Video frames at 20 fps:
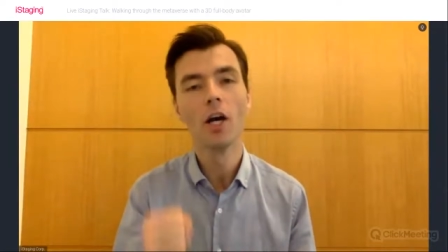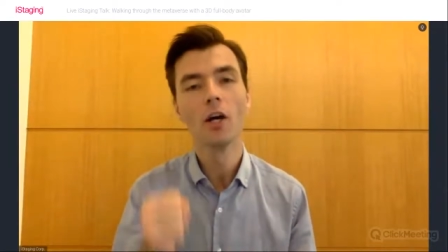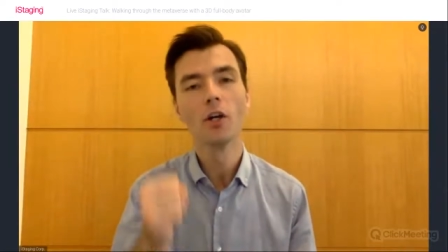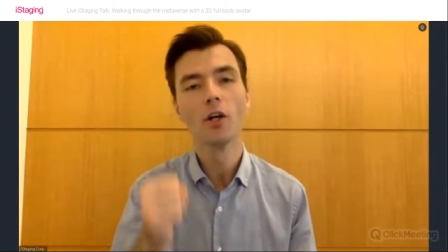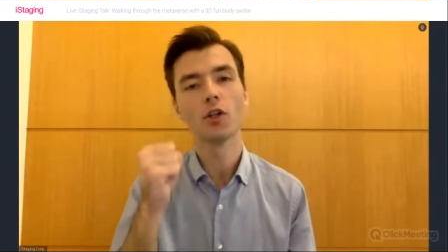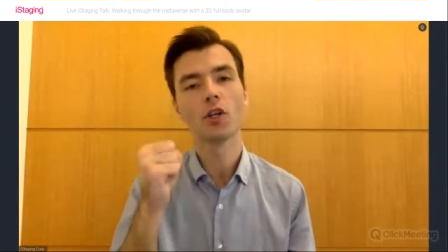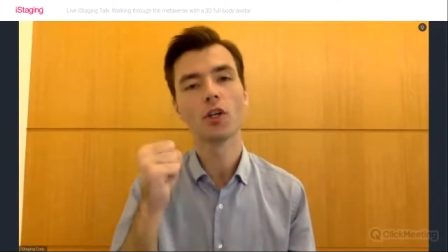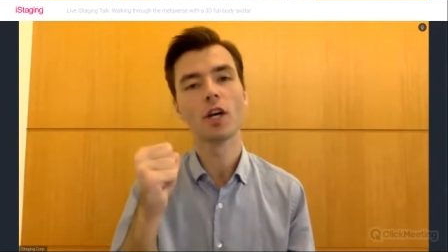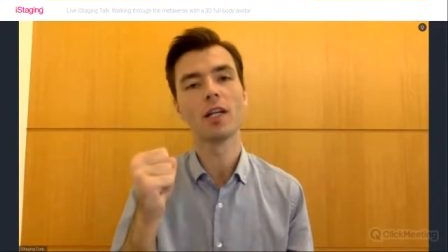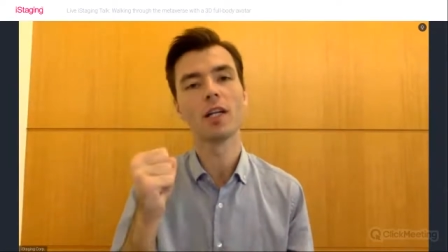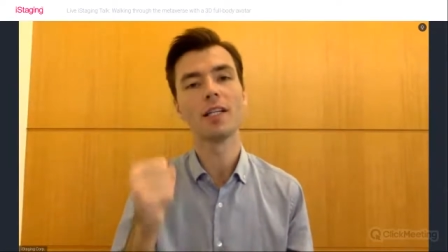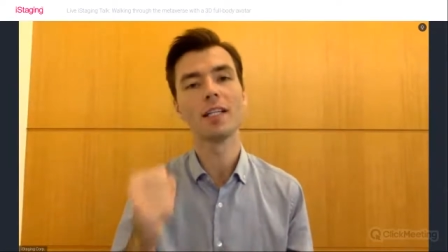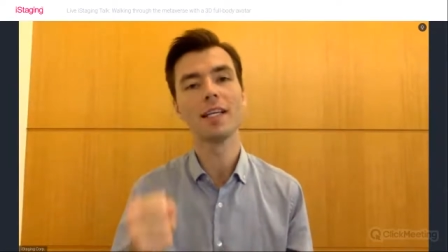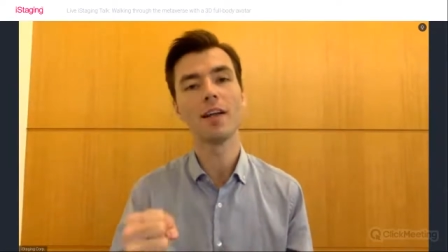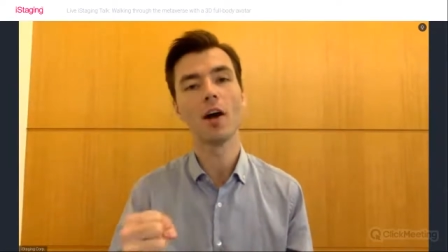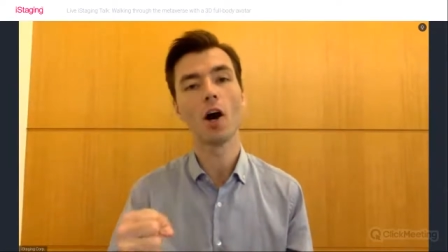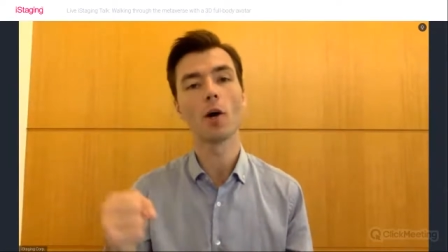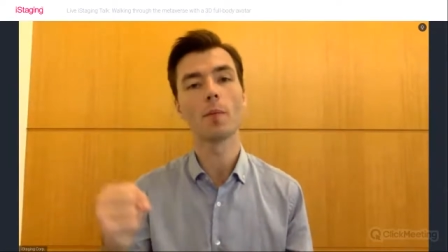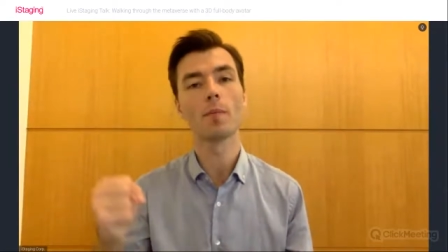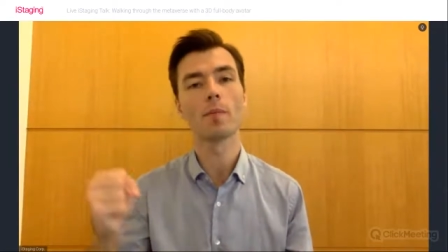you're going to need
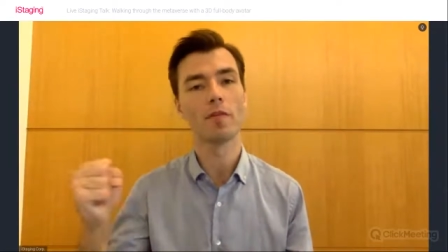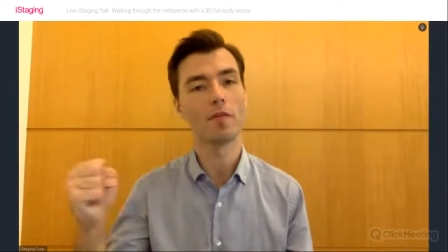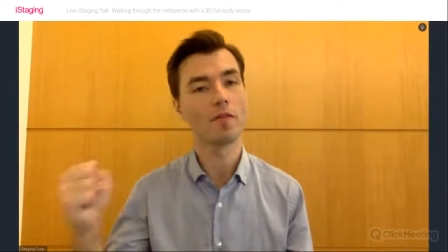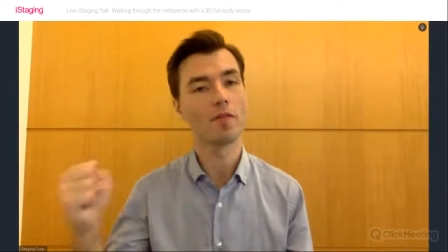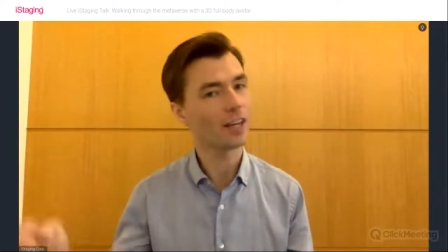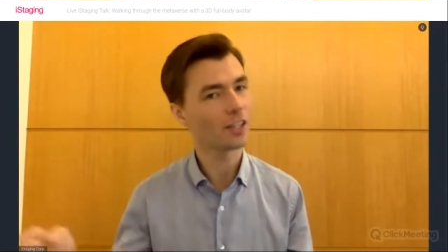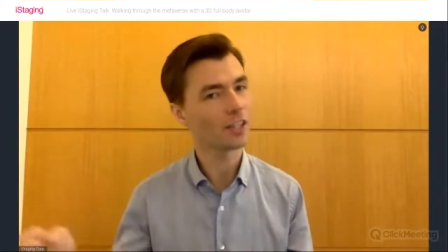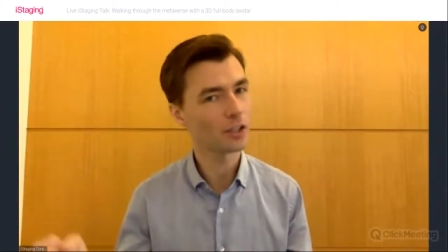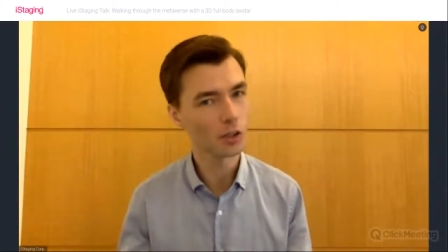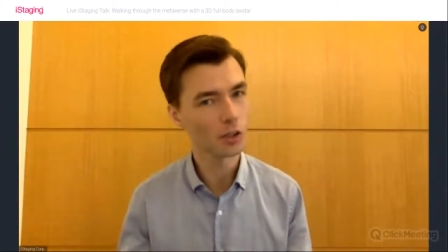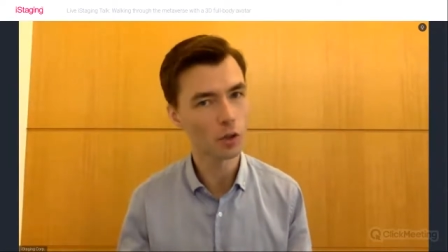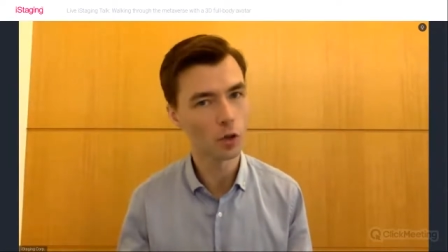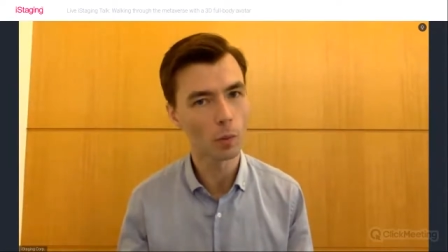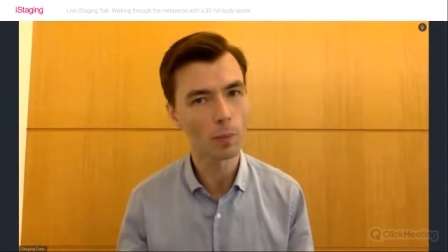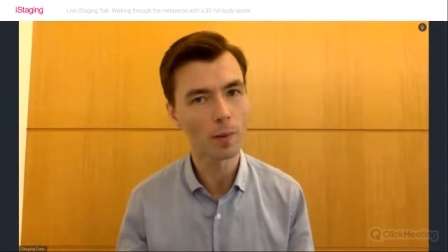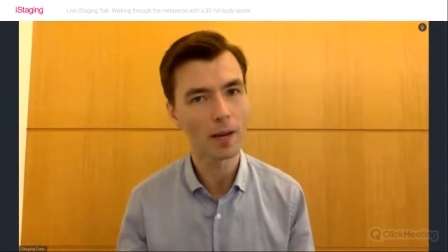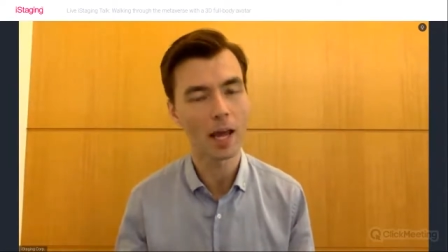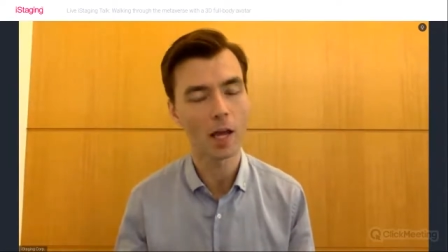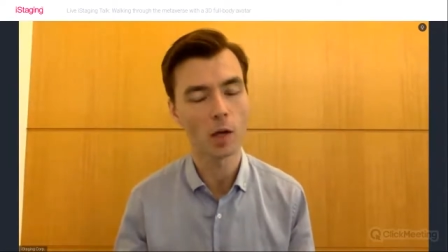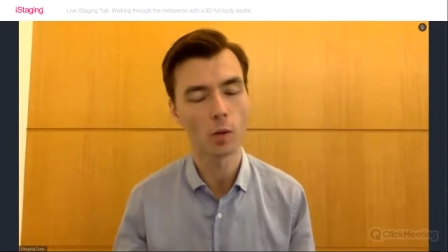our professional
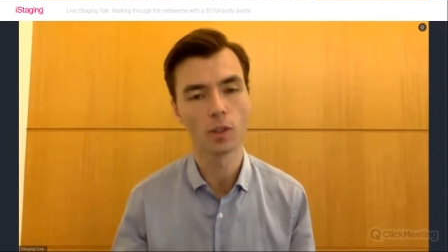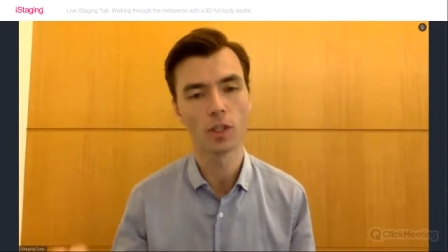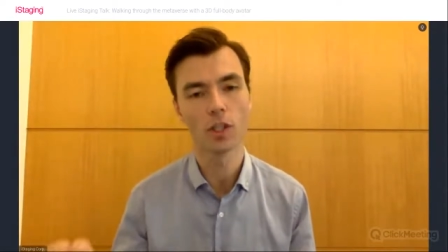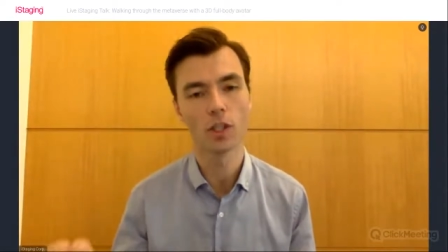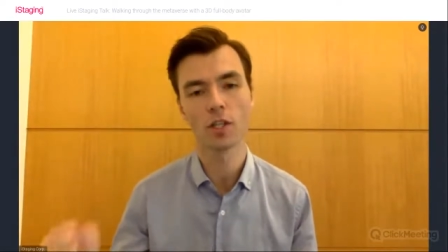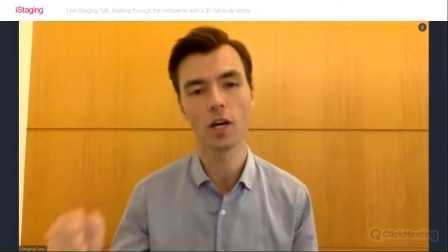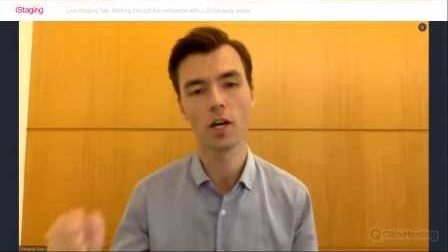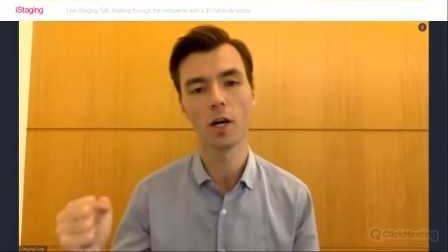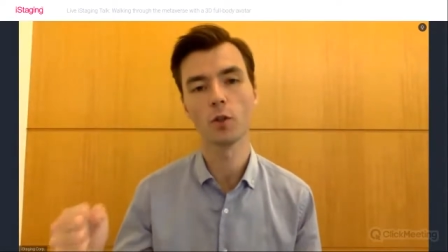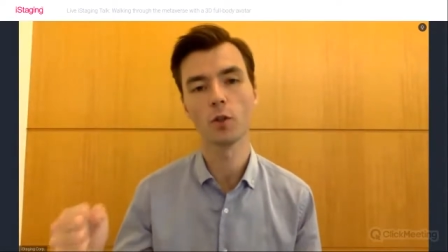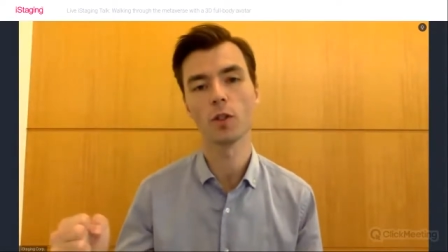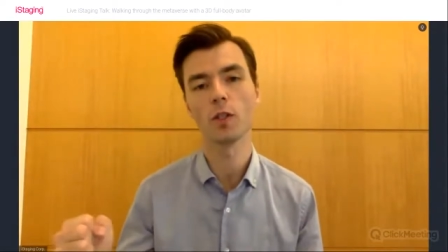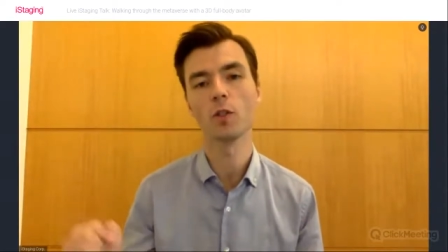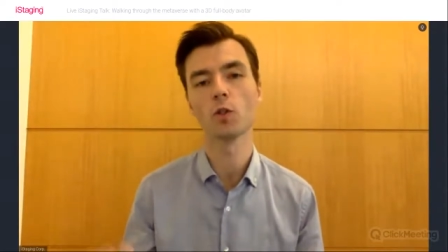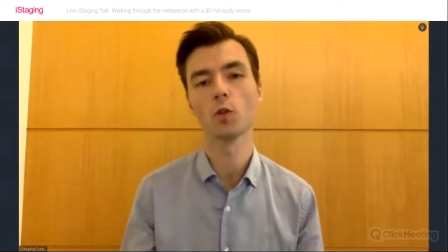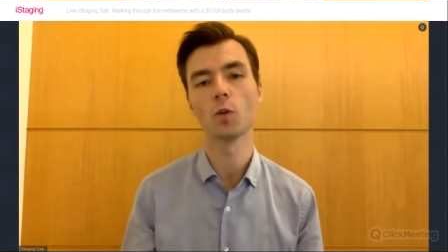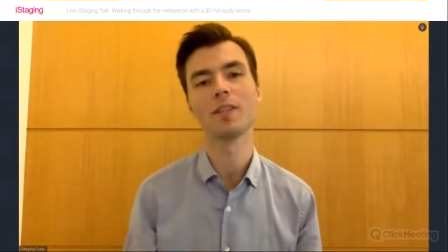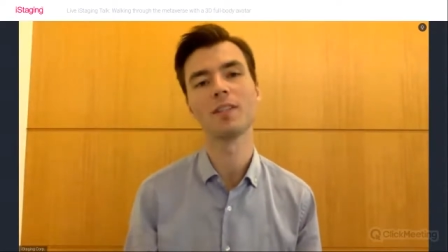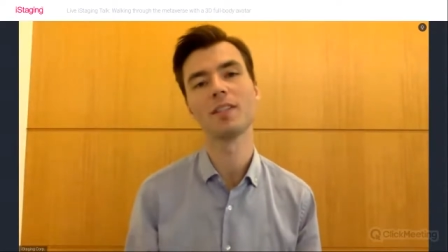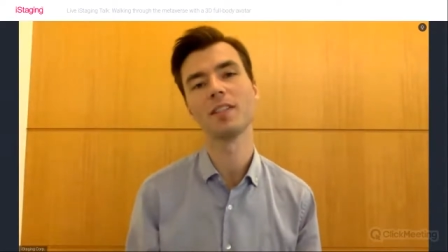plan, which is
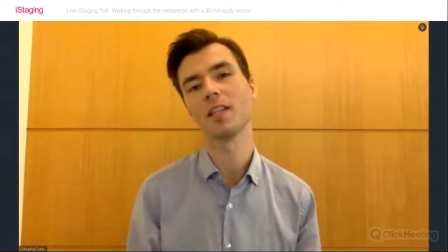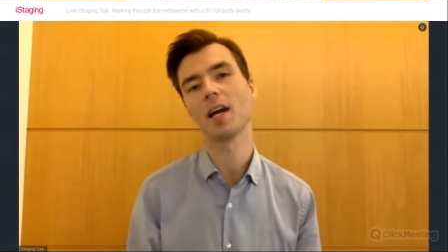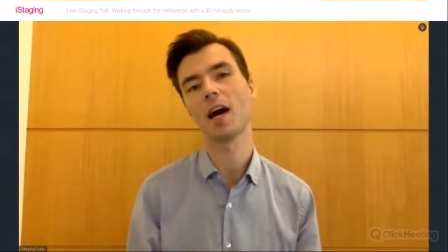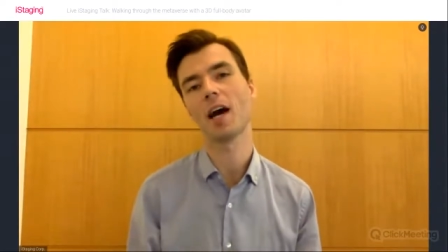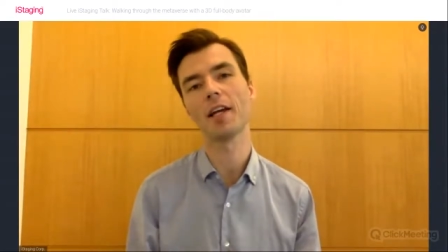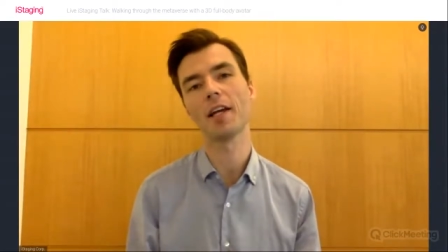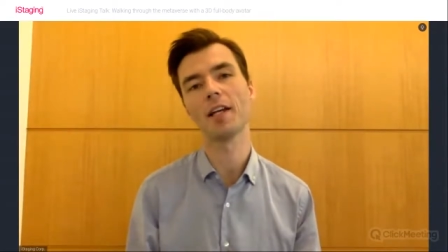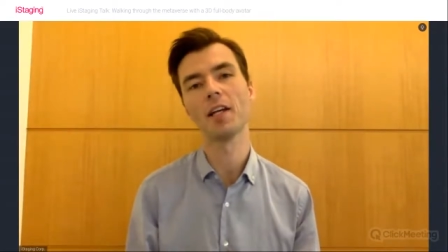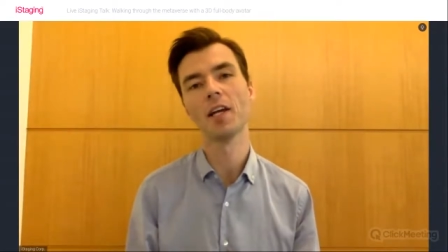$129